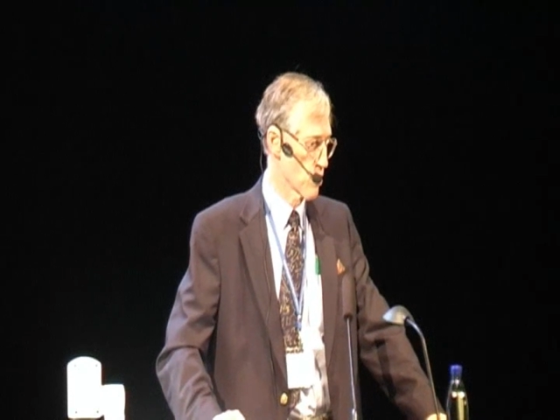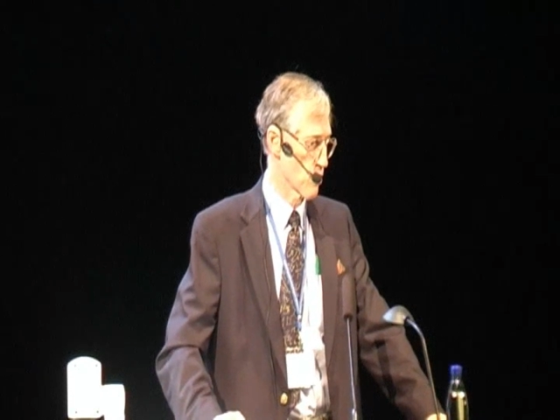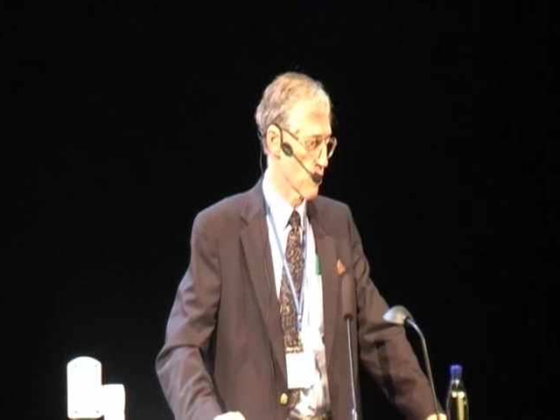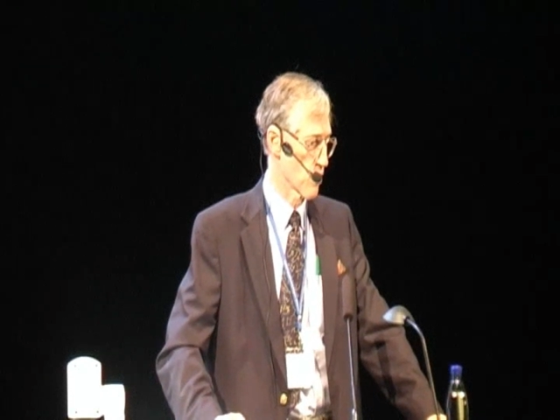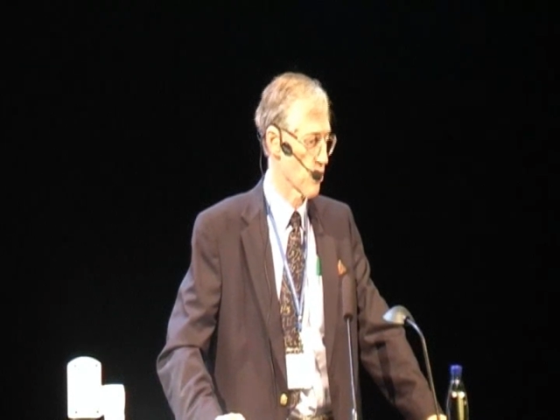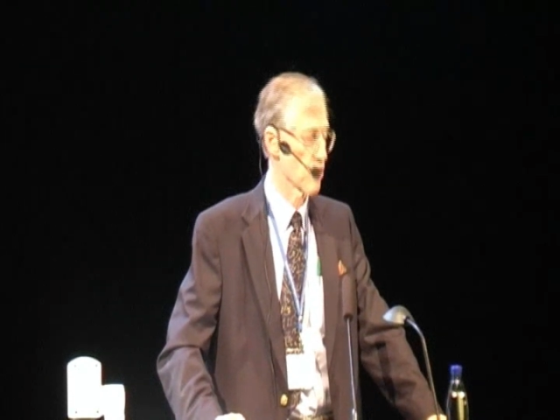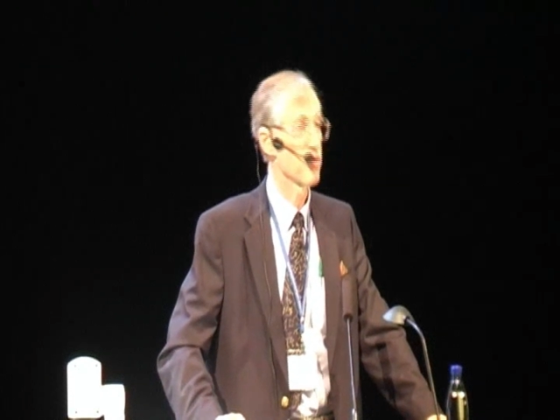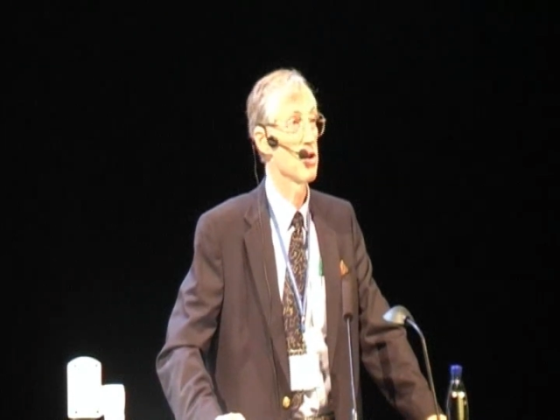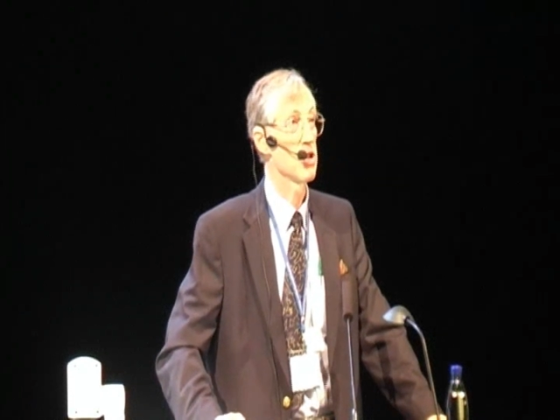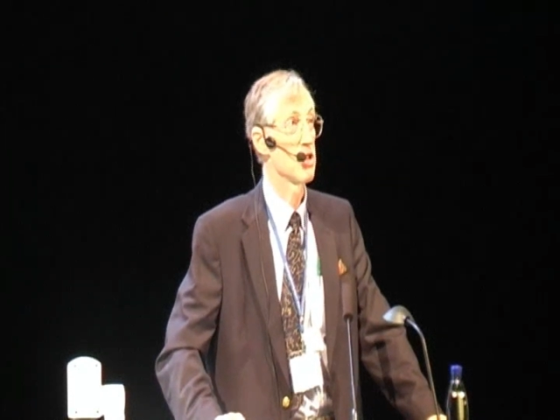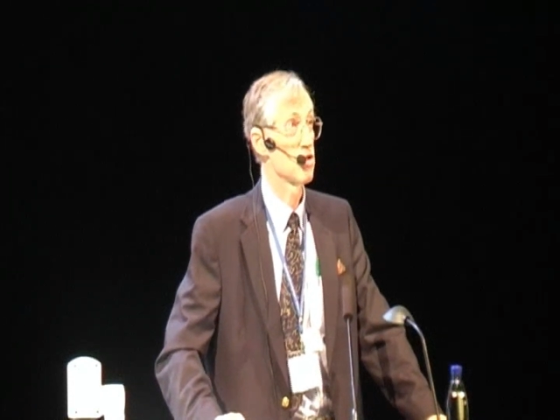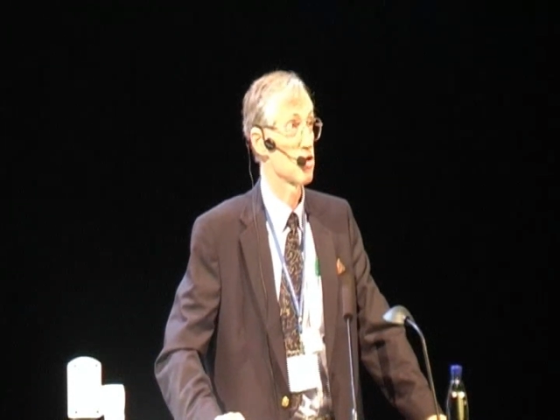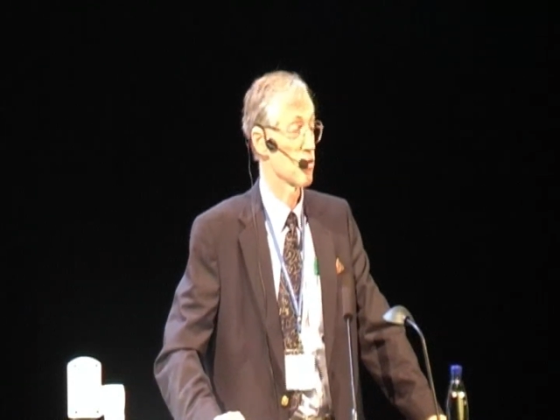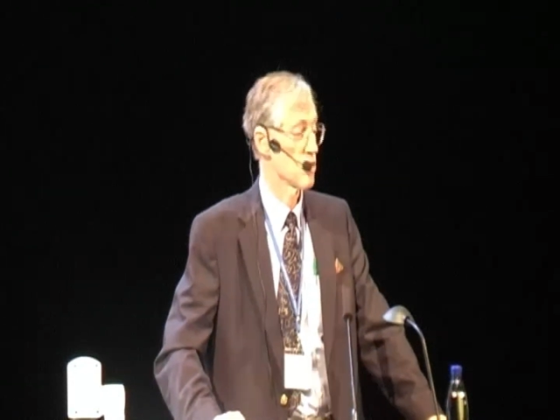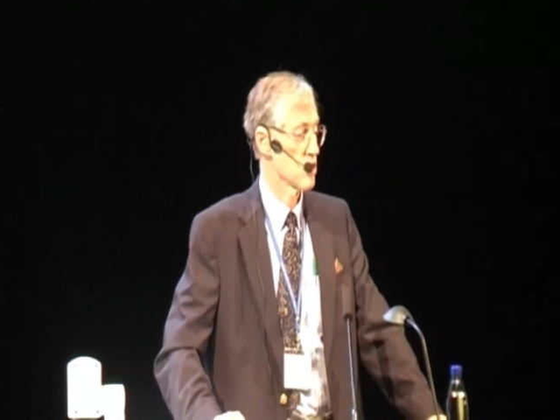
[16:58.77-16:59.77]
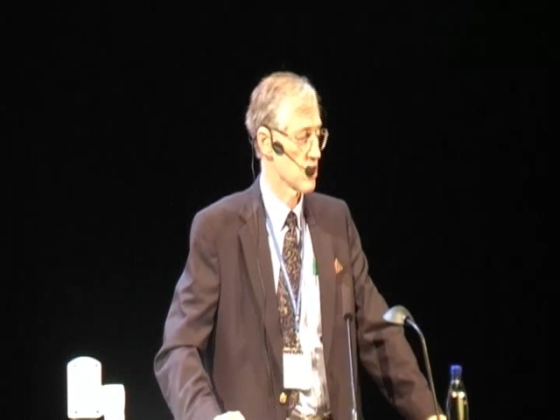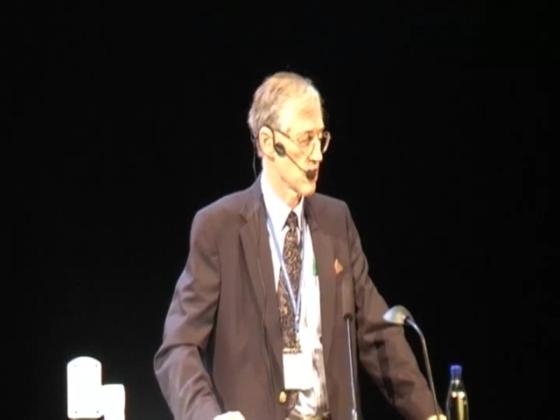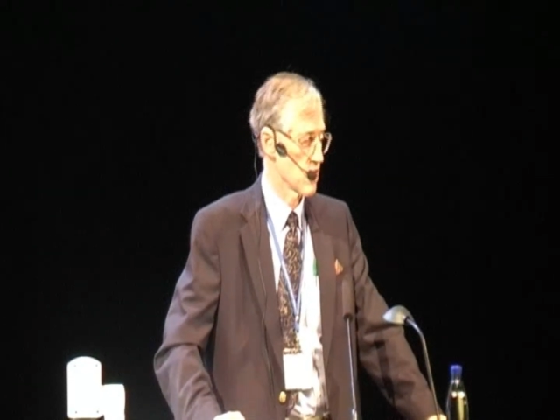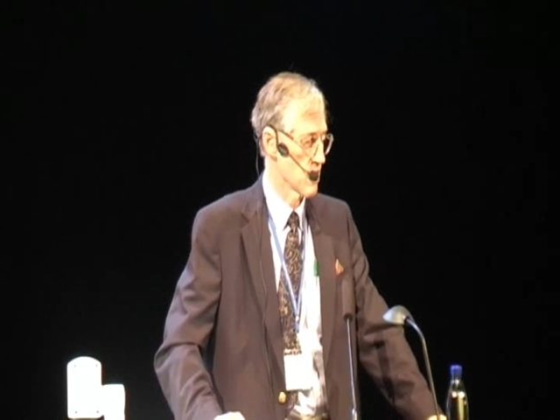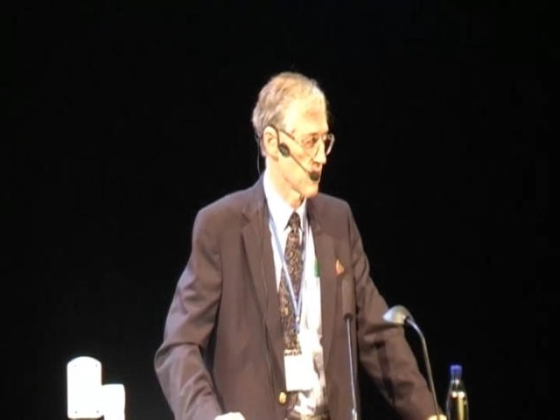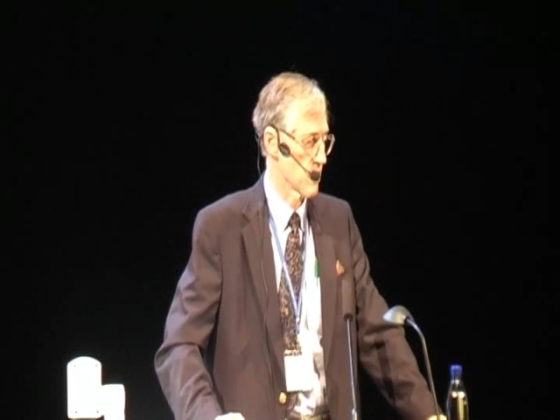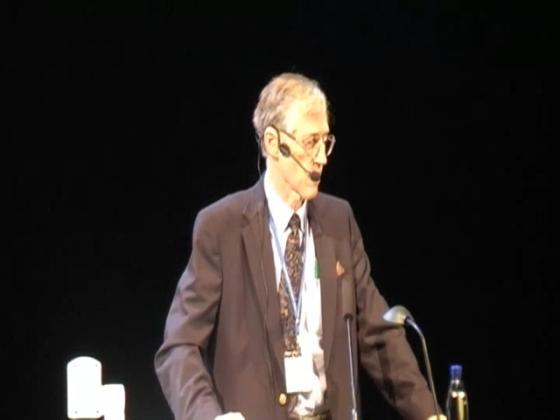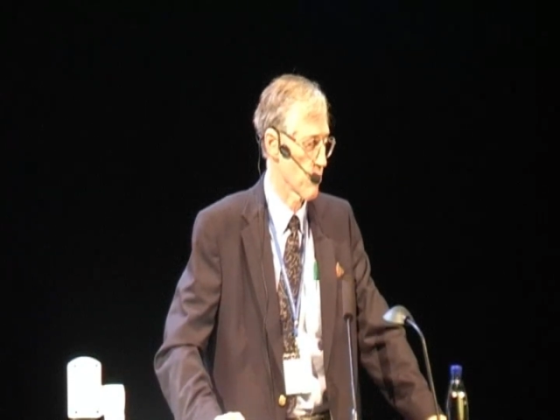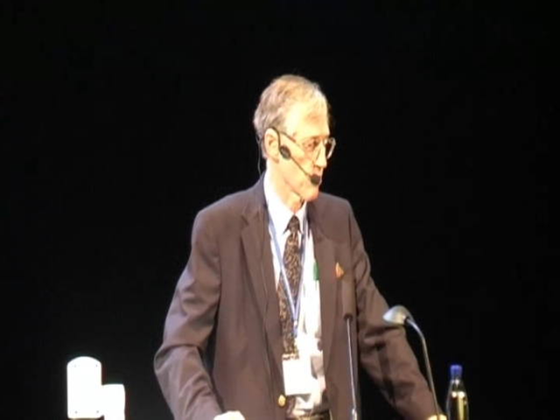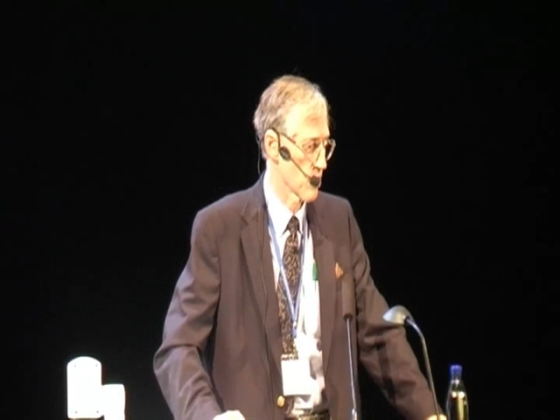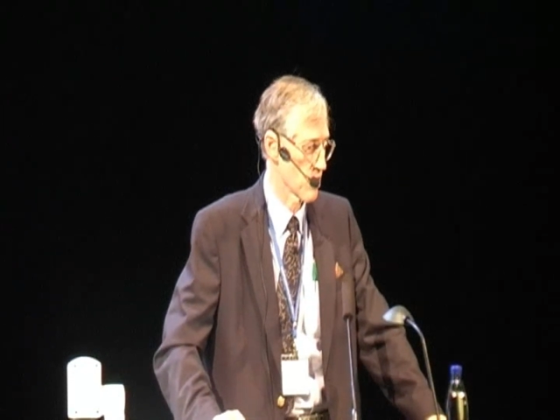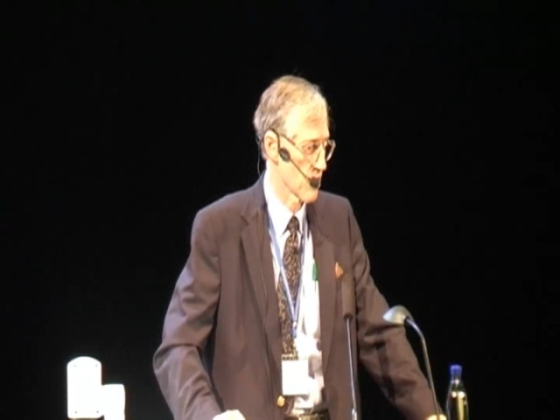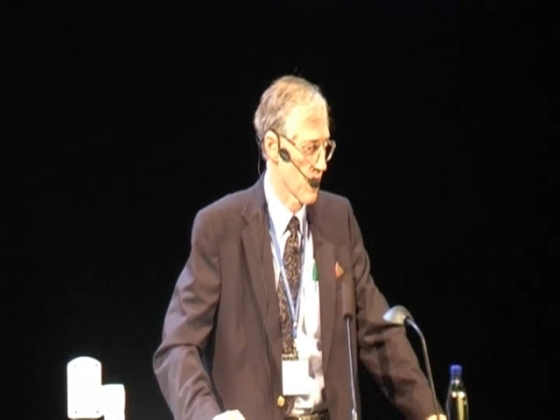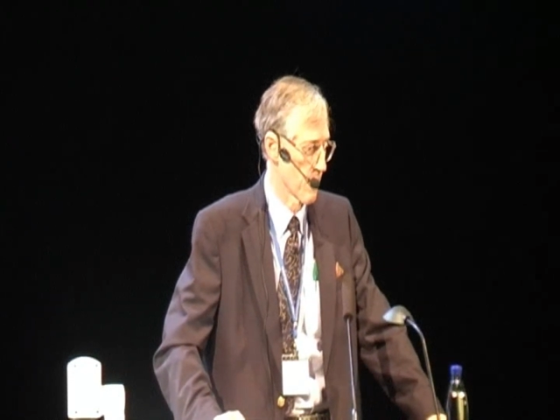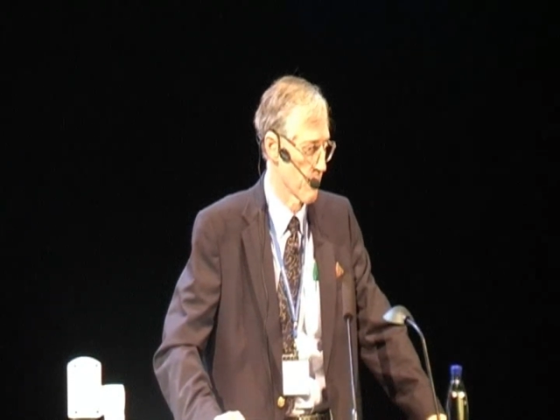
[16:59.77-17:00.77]
There are 3 instruments in it up at
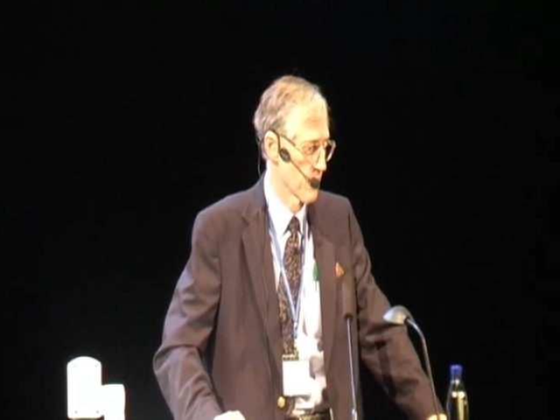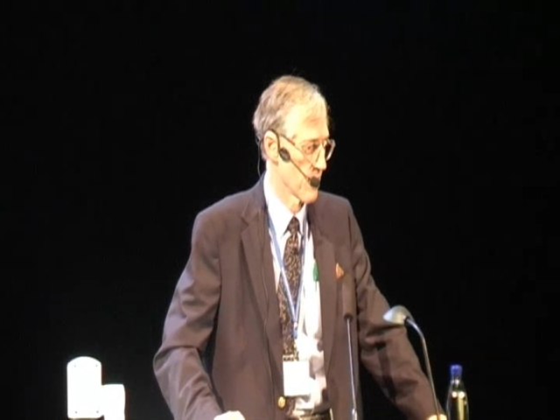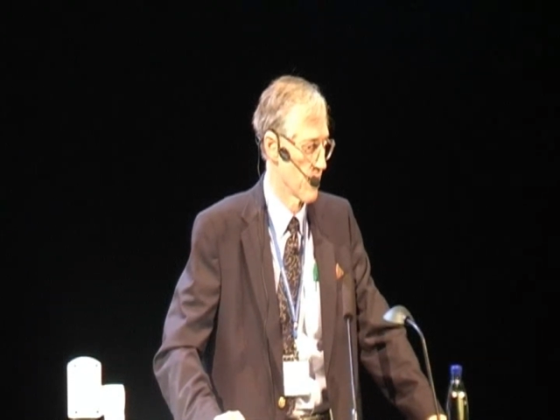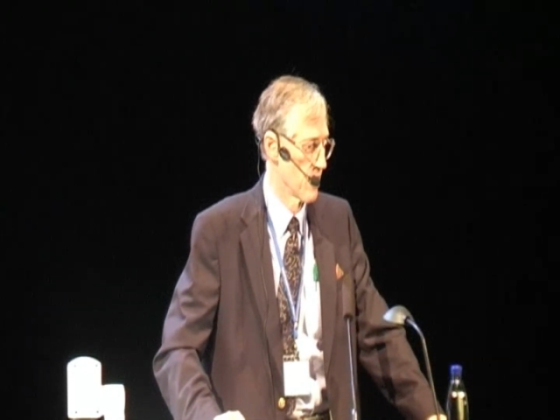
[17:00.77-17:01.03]
the top.